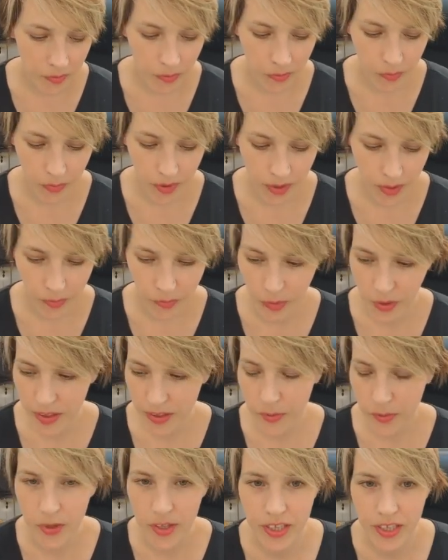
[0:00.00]

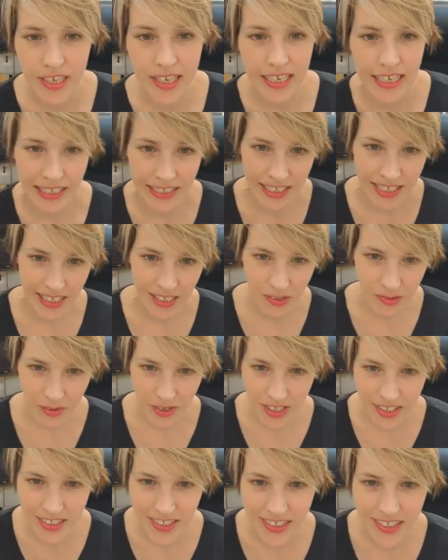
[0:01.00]
with a knitting
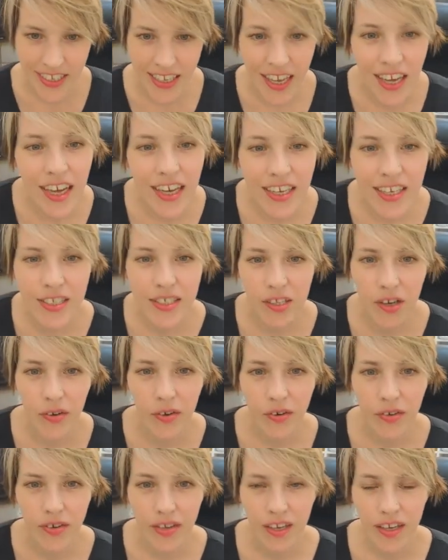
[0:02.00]
twist.
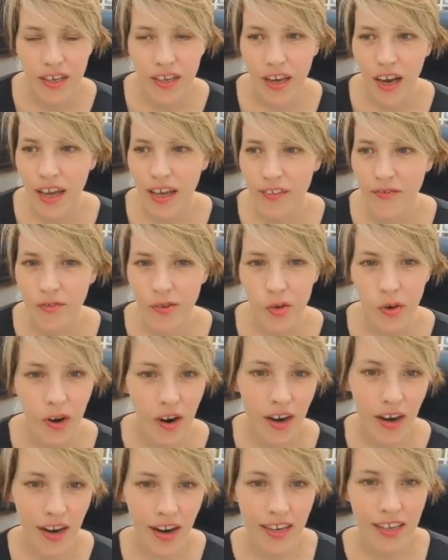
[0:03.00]
So if you
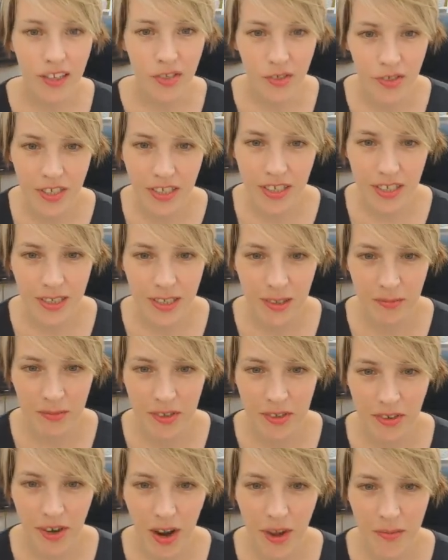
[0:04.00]
are a newsletter
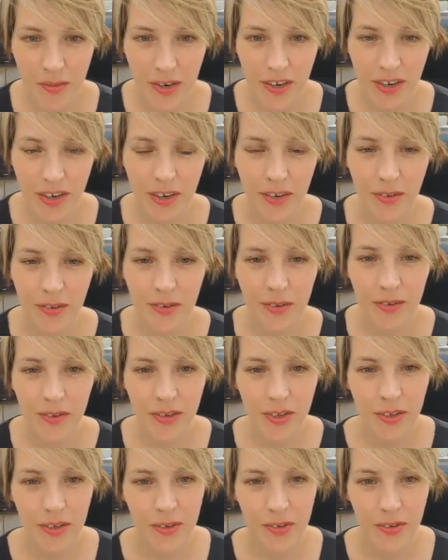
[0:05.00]
subscriber,
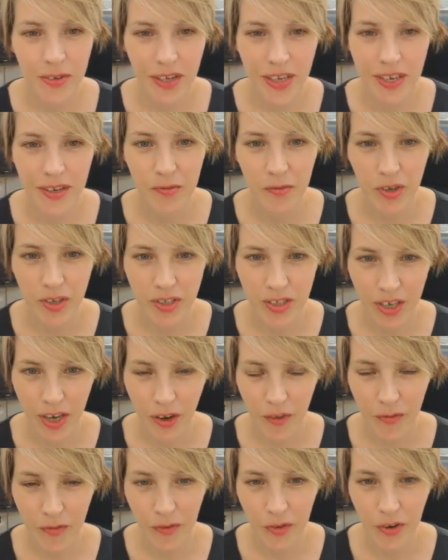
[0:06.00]
you can watch
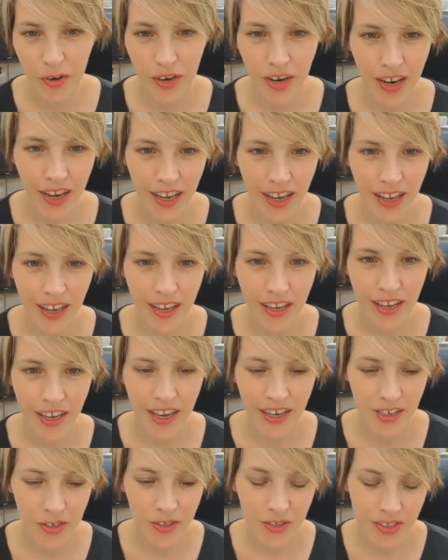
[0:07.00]
out for a
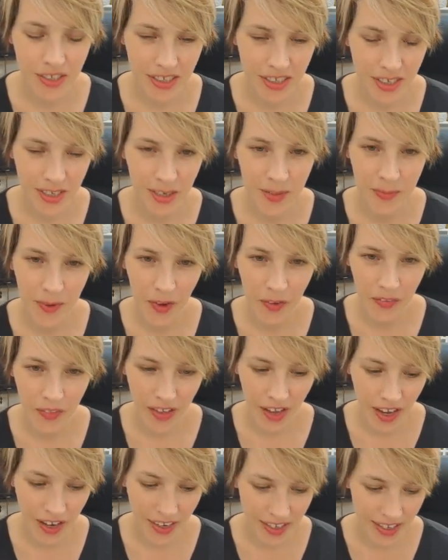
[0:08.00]
newsletter
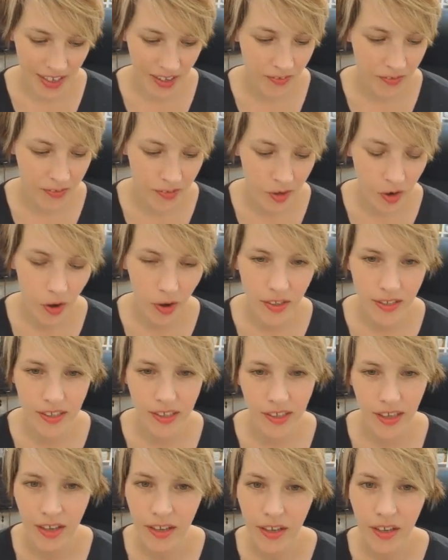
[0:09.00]
about that. If
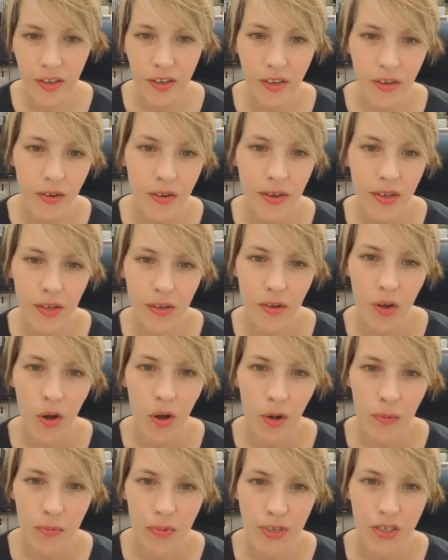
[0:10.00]
not, it will
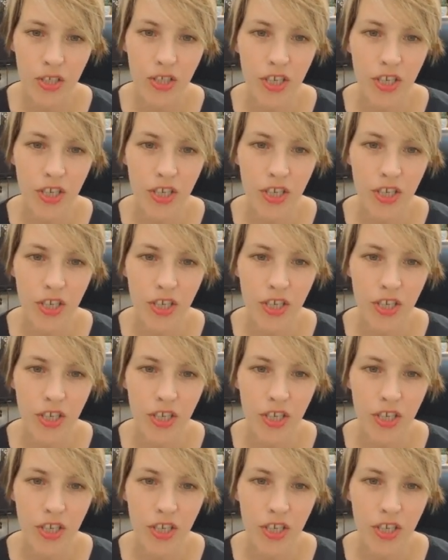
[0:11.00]
all be